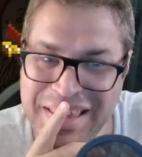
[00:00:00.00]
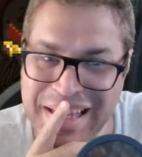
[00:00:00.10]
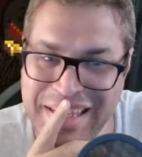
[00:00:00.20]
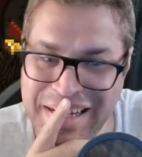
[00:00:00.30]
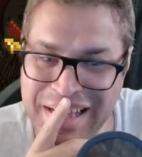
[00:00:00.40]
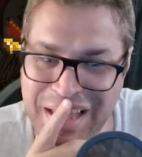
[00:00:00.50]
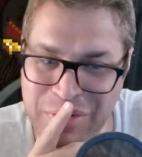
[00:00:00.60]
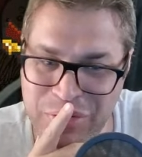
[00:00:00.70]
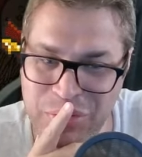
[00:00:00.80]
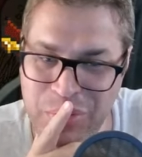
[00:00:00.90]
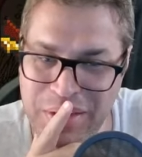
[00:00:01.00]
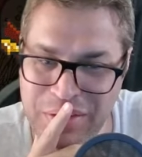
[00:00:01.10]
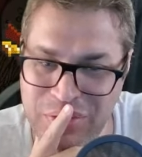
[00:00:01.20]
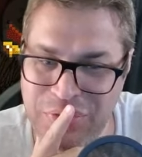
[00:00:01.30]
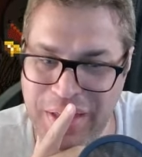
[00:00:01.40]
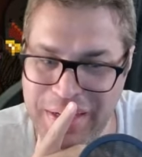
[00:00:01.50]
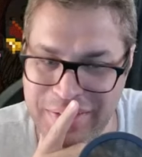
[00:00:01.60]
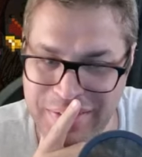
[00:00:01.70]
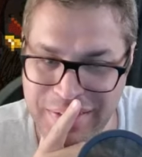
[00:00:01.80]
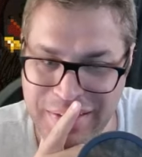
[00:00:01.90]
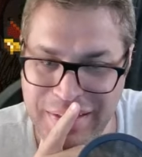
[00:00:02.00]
that can allow us to win this fight.